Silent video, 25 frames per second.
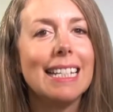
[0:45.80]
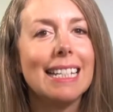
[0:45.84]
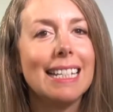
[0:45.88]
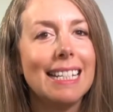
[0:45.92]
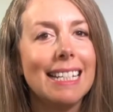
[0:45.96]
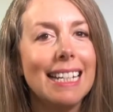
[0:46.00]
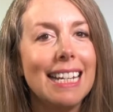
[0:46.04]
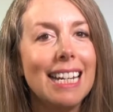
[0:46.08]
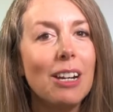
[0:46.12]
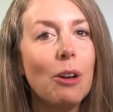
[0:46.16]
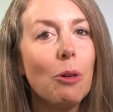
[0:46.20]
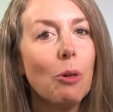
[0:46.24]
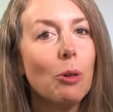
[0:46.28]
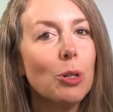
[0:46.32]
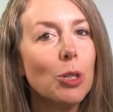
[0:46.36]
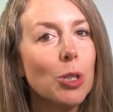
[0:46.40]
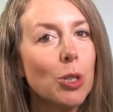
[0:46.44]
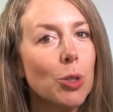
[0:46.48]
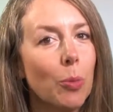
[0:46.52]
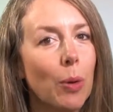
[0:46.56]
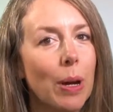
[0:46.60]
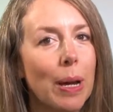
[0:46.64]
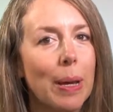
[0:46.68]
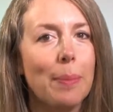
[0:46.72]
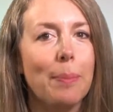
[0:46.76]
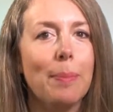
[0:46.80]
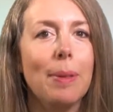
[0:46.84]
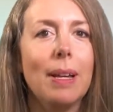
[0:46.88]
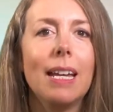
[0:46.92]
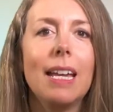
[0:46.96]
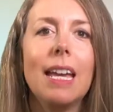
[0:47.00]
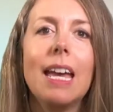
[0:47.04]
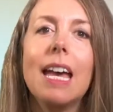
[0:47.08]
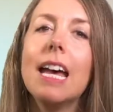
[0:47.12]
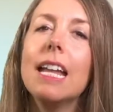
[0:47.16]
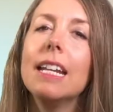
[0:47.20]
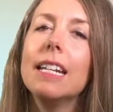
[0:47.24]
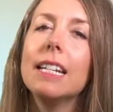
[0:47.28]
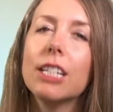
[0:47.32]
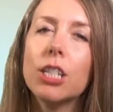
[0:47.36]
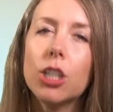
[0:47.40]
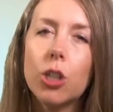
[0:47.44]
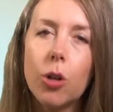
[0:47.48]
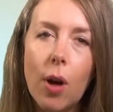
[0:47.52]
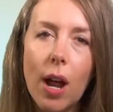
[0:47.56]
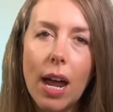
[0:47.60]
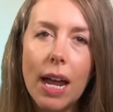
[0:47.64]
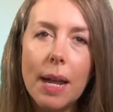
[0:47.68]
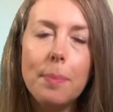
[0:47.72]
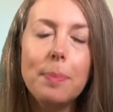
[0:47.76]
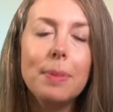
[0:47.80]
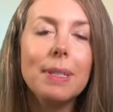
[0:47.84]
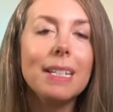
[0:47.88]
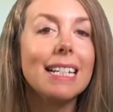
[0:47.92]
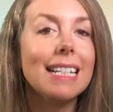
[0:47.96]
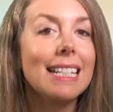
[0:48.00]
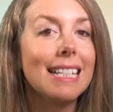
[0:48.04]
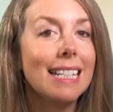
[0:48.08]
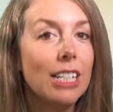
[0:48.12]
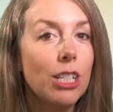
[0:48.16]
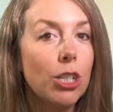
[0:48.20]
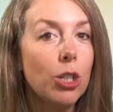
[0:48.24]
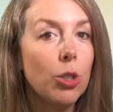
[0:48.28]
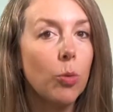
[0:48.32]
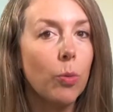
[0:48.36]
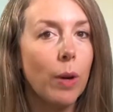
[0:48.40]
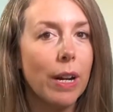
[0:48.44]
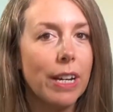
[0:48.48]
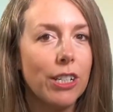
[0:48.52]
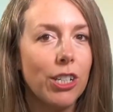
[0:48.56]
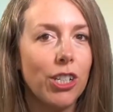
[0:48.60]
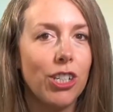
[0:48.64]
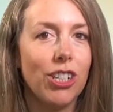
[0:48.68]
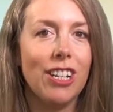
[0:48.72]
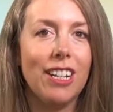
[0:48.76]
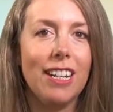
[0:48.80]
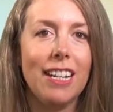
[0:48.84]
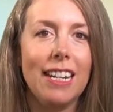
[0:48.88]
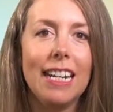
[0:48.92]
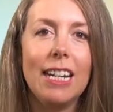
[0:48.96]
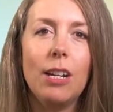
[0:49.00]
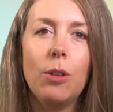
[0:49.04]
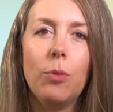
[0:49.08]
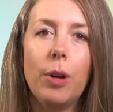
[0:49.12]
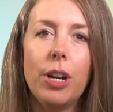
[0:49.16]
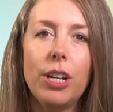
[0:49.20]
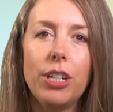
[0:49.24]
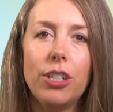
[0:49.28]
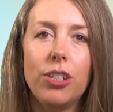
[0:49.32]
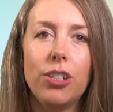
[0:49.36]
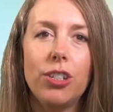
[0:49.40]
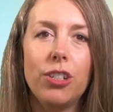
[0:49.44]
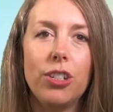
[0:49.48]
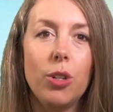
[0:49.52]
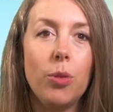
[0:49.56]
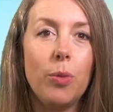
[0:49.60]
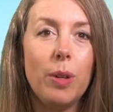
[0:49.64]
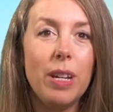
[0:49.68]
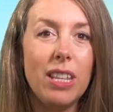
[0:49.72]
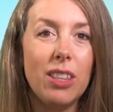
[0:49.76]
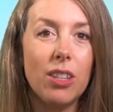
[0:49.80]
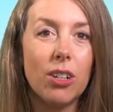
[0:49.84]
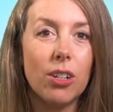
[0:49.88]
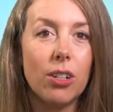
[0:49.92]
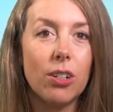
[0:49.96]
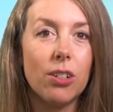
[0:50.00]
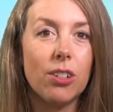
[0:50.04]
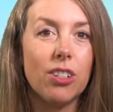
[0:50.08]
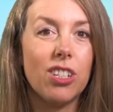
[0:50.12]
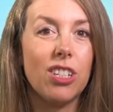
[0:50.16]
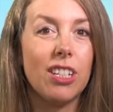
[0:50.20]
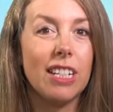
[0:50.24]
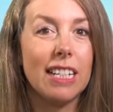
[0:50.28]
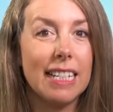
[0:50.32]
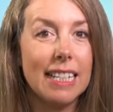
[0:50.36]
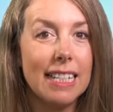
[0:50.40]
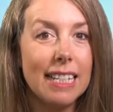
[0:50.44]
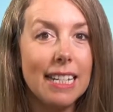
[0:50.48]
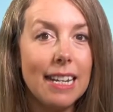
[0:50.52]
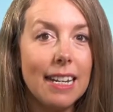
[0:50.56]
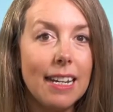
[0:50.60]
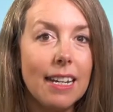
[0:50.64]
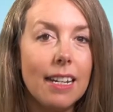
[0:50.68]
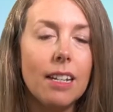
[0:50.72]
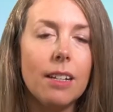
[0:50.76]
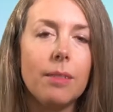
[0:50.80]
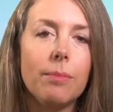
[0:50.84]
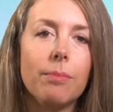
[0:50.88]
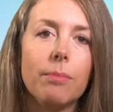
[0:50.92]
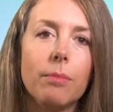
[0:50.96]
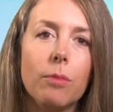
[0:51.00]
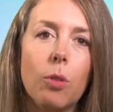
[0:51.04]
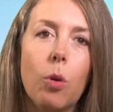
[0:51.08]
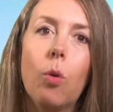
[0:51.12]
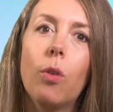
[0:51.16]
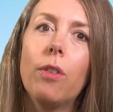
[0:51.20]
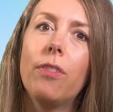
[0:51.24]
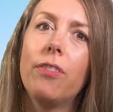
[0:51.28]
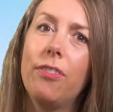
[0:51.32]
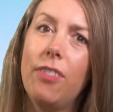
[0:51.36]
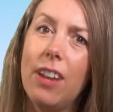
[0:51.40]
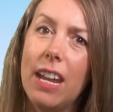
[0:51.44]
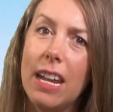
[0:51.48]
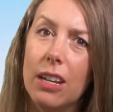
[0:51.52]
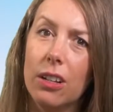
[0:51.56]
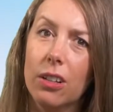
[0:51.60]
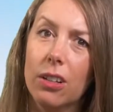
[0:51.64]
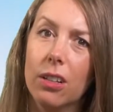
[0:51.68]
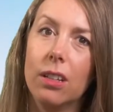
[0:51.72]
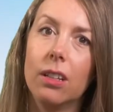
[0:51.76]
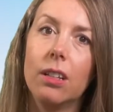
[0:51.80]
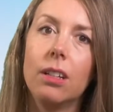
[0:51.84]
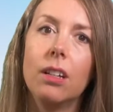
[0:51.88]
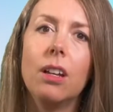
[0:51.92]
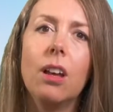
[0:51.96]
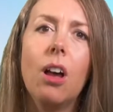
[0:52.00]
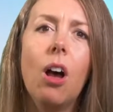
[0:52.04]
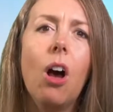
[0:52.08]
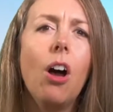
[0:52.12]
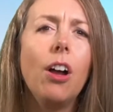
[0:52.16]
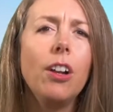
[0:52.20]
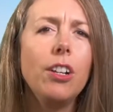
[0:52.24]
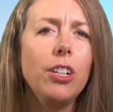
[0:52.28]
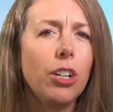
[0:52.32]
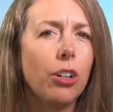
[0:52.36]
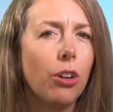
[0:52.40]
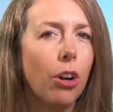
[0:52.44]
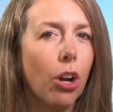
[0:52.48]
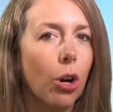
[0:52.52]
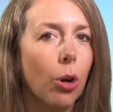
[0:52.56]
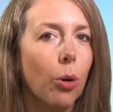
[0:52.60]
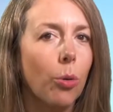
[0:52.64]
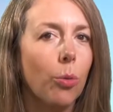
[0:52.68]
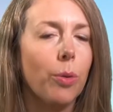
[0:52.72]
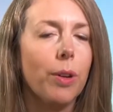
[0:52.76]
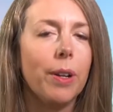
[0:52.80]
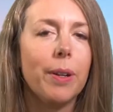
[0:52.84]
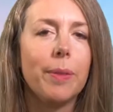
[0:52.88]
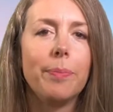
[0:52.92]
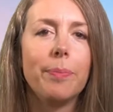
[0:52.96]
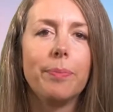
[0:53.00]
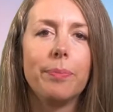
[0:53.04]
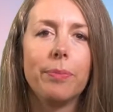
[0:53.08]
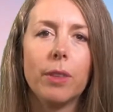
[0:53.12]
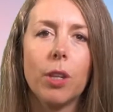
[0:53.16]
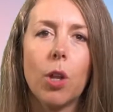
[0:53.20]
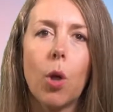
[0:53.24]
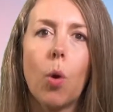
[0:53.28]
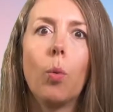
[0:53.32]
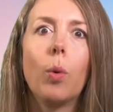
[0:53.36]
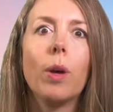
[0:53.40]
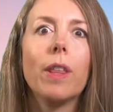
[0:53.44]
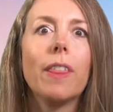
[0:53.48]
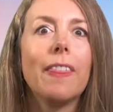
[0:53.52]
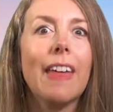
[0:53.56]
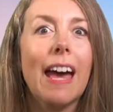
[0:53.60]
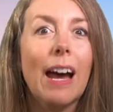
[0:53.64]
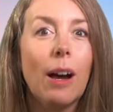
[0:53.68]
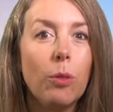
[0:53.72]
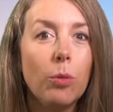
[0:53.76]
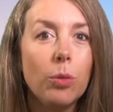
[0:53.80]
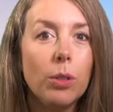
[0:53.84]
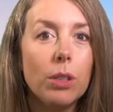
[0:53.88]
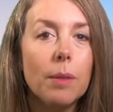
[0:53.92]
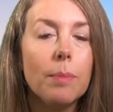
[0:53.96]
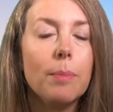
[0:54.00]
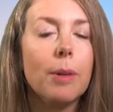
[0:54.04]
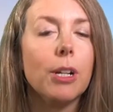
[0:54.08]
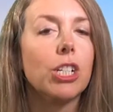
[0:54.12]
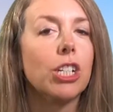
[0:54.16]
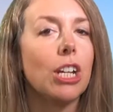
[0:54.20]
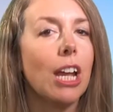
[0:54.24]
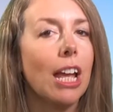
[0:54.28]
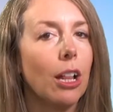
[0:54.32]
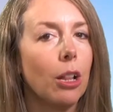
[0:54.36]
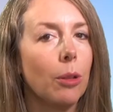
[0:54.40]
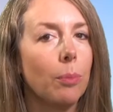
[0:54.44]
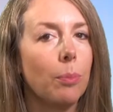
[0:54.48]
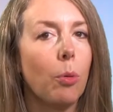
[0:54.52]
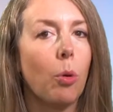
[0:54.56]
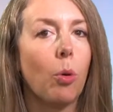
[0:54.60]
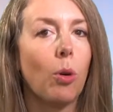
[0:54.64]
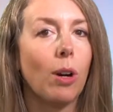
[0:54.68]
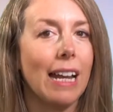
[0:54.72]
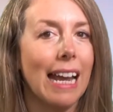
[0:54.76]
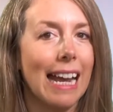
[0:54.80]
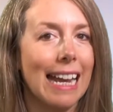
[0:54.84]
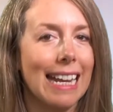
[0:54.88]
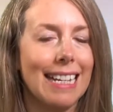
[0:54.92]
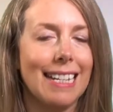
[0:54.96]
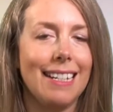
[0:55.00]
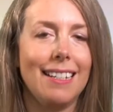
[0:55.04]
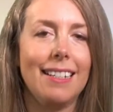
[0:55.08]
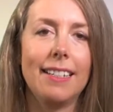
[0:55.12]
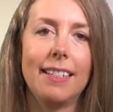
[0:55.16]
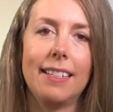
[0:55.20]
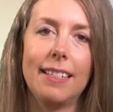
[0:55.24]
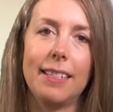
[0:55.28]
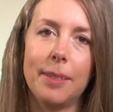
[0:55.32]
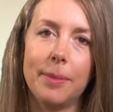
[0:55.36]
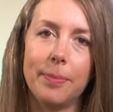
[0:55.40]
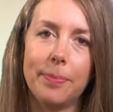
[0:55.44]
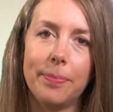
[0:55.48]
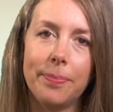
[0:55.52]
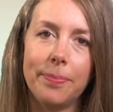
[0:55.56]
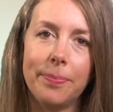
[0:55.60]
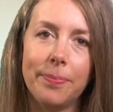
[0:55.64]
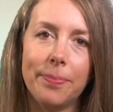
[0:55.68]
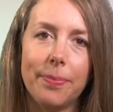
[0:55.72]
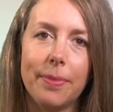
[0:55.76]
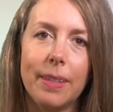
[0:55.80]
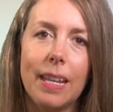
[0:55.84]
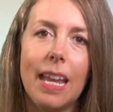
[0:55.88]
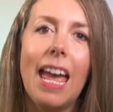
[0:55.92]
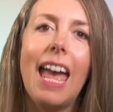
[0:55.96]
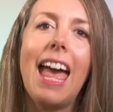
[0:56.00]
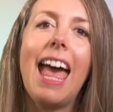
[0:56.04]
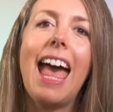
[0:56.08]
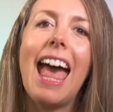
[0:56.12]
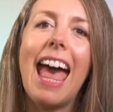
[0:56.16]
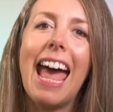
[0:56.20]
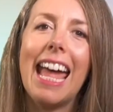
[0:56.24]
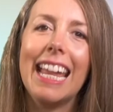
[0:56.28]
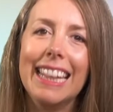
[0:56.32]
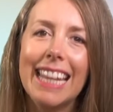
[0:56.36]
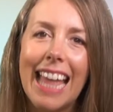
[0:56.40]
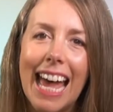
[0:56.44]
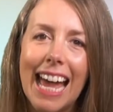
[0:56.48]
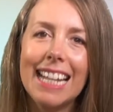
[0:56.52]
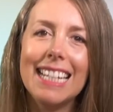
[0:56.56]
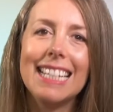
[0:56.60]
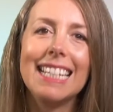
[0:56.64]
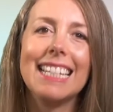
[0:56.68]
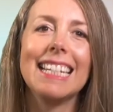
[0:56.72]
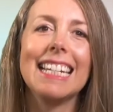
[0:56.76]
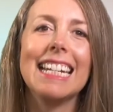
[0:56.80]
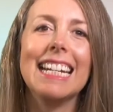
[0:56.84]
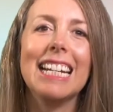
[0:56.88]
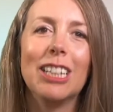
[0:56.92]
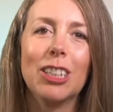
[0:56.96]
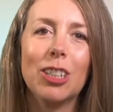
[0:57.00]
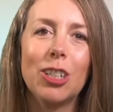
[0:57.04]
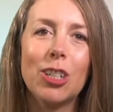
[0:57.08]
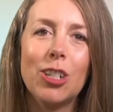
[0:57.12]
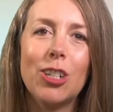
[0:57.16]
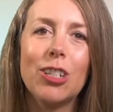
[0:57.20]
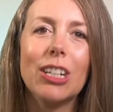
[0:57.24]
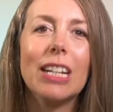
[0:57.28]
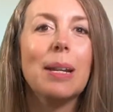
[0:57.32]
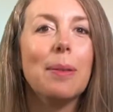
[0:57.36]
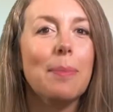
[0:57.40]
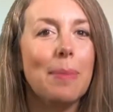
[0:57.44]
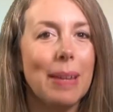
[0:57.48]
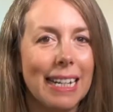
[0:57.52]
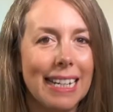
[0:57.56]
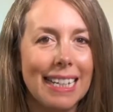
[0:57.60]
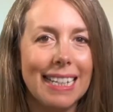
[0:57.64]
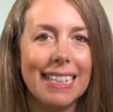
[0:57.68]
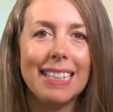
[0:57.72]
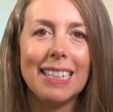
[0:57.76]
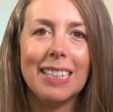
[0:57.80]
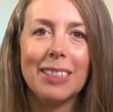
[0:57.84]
sink or swim describes a situation in which you either succeed or fail on your own, without much help or guidance. And that's English in a Minute.